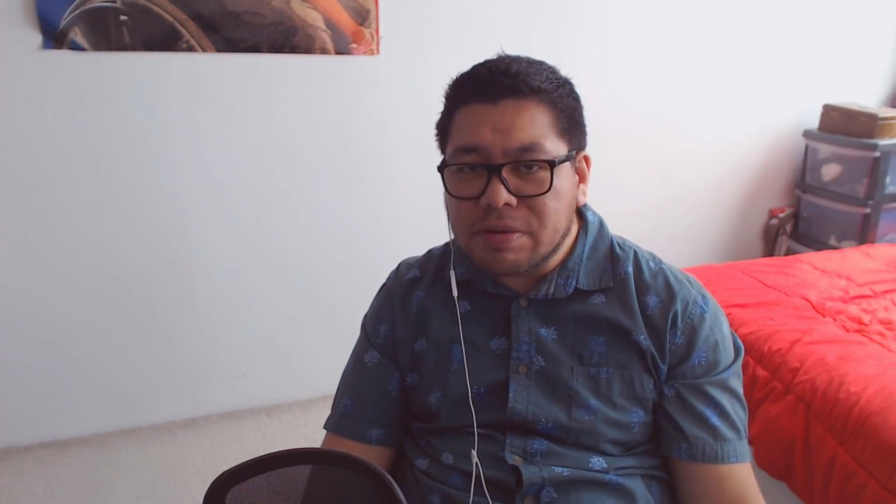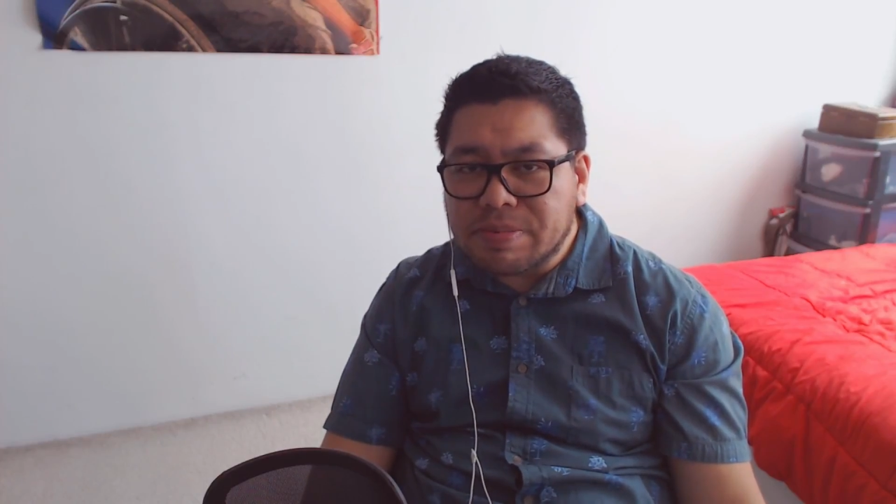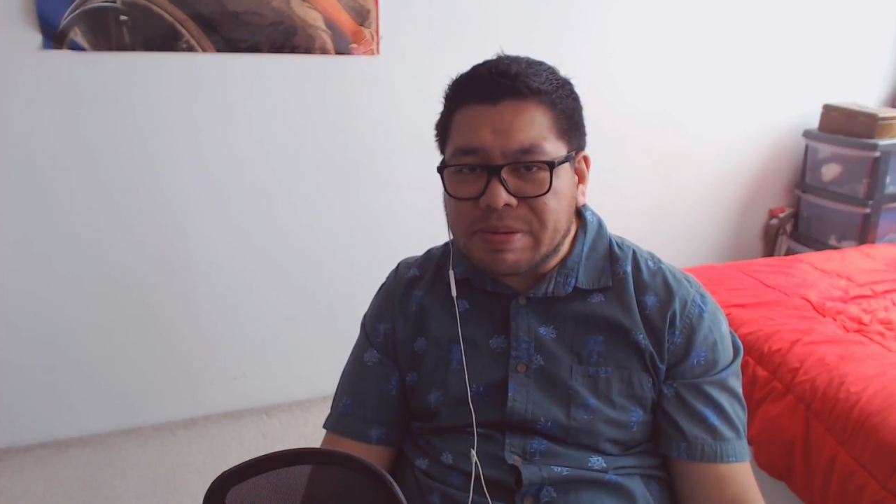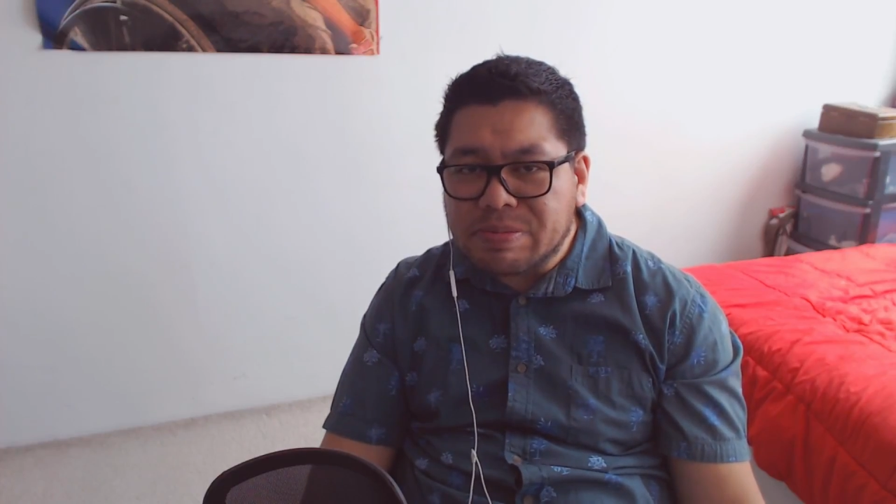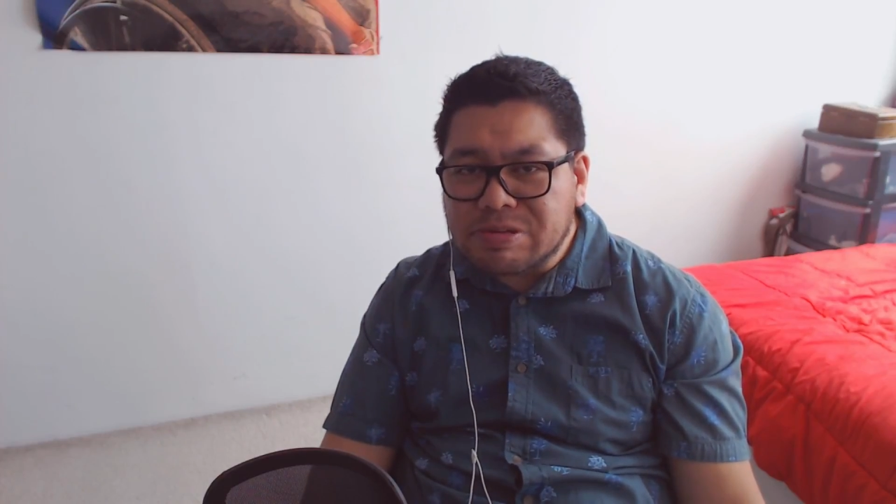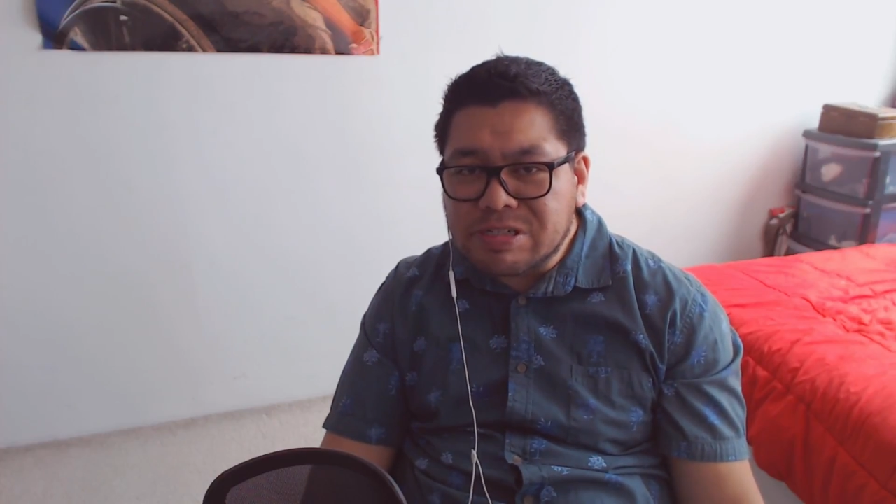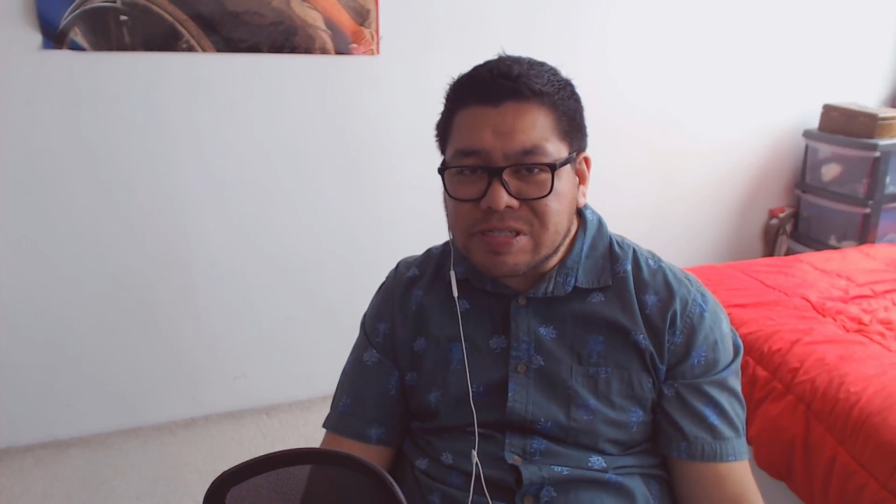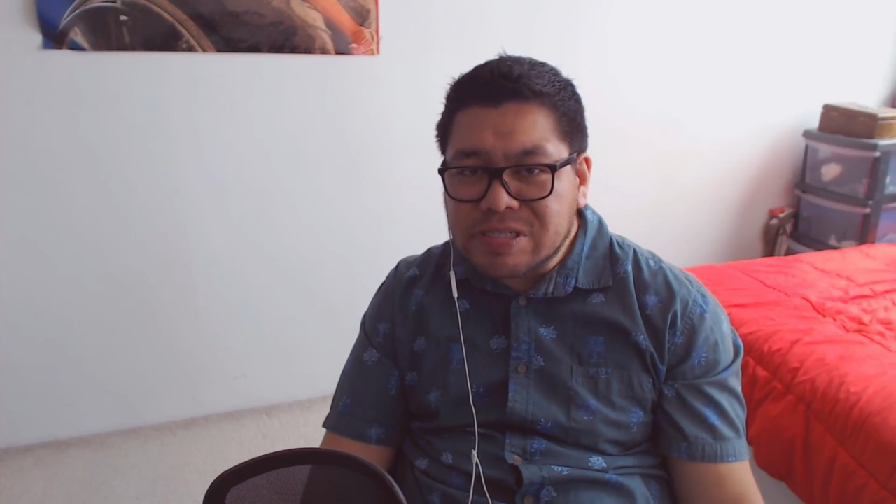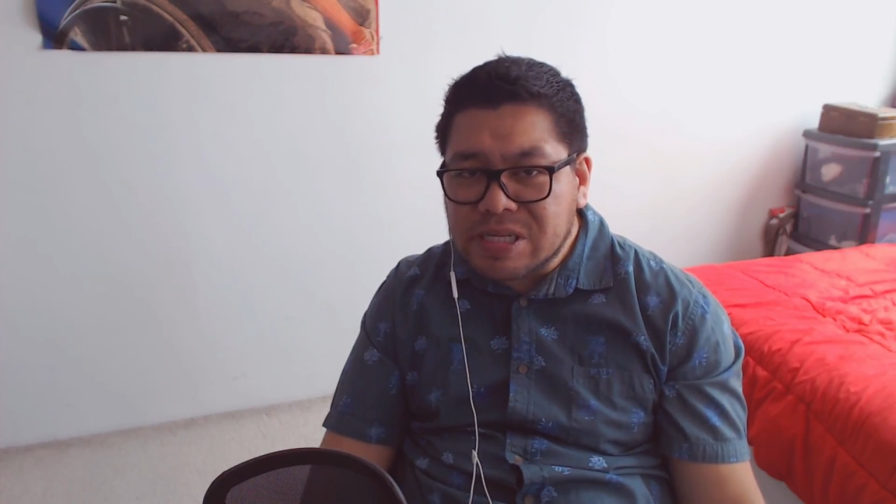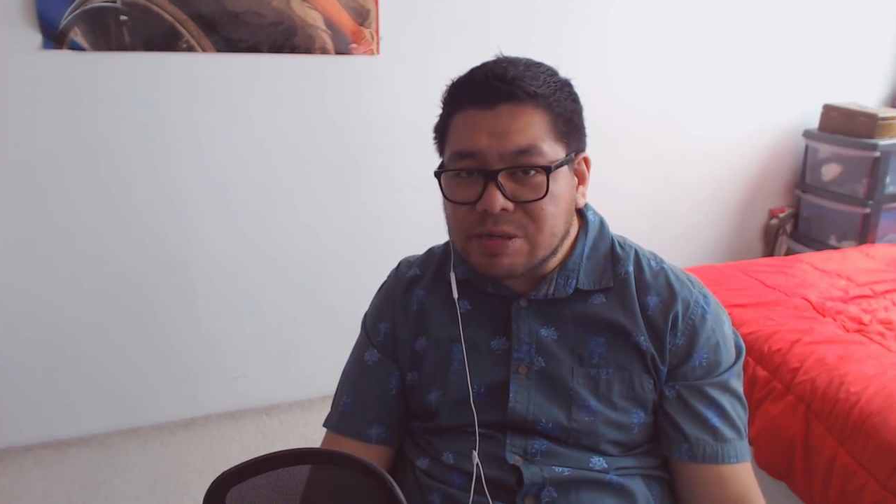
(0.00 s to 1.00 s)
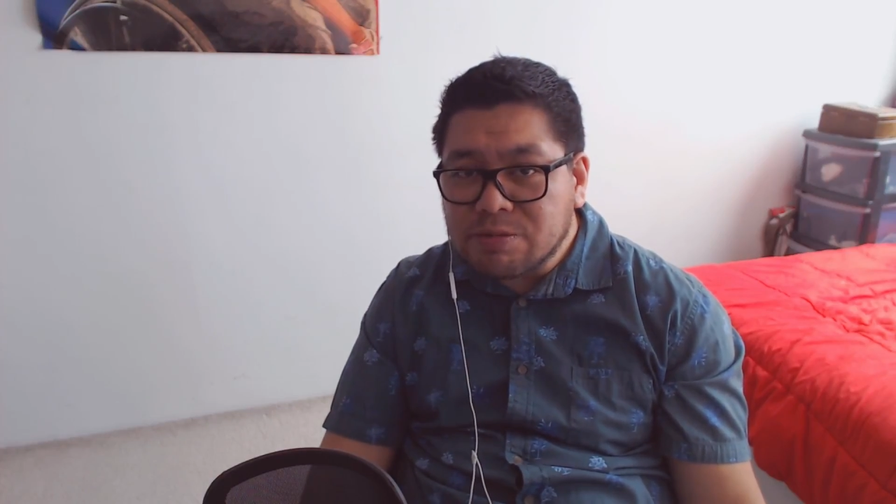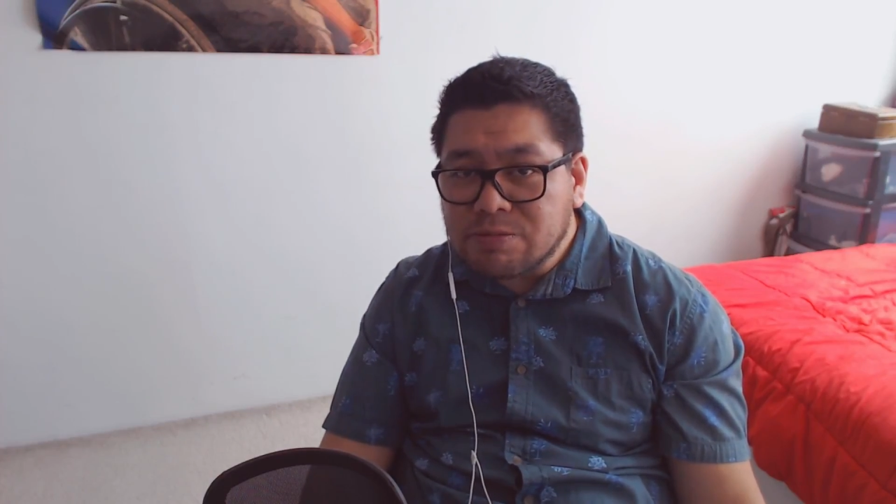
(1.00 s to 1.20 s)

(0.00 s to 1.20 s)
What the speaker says: people just need to